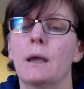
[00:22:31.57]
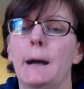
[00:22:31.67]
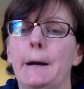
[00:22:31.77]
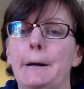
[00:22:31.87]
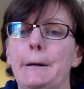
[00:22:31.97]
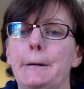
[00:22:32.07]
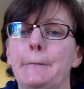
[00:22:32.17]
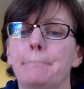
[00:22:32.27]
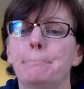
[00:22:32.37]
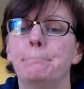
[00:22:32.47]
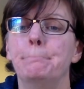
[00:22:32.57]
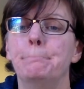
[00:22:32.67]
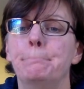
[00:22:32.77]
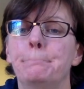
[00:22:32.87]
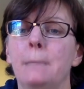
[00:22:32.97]

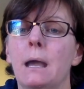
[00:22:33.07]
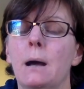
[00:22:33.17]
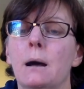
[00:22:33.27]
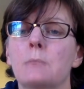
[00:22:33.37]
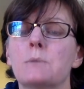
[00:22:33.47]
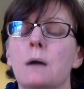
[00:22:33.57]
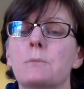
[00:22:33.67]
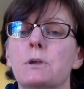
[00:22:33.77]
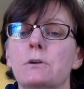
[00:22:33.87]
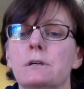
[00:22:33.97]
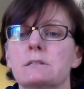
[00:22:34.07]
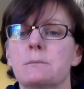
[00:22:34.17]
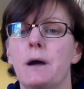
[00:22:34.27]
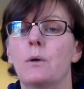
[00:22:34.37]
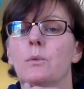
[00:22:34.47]
Yeah, I'm curious
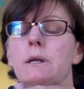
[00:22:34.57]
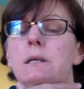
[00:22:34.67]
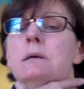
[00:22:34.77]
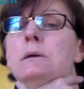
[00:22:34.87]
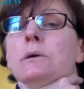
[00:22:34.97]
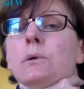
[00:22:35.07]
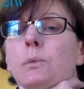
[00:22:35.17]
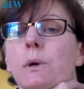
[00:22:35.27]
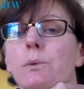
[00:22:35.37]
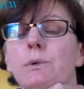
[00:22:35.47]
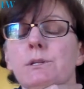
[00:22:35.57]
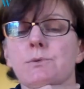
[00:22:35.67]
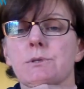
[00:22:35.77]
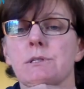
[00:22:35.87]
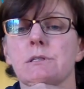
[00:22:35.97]
about what
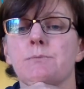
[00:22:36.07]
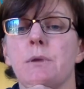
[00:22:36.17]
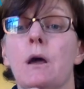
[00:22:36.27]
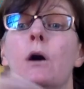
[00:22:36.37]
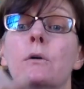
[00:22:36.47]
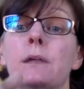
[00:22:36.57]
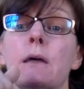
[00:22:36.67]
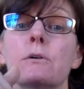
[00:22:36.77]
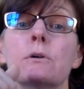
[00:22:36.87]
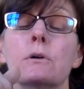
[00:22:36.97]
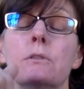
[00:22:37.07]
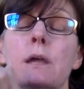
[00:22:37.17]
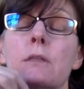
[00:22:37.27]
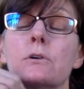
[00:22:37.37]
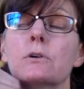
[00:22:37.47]
resources. The
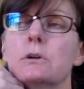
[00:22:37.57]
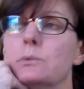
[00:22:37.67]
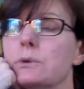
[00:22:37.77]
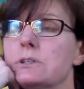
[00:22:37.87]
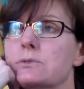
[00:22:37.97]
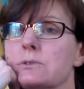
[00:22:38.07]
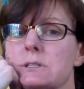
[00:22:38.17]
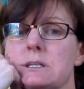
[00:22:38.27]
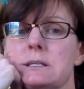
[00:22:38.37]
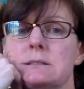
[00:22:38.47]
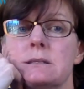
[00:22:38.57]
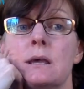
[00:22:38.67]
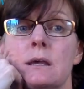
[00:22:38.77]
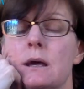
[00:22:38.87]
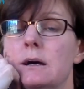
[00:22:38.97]
other good resource is
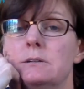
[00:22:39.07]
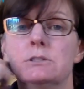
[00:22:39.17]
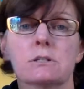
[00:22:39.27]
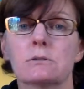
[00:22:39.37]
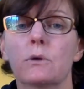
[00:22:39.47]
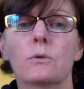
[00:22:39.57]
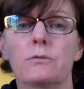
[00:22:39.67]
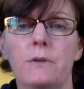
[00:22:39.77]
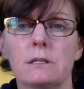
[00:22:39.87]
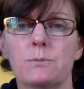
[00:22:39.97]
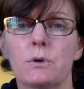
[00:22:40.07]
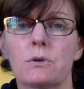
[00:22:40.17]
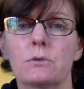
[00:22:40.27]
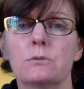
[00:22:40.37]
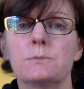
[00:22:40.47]
just local
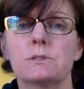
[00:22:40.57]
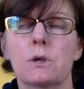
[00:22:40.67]
Facebook groups.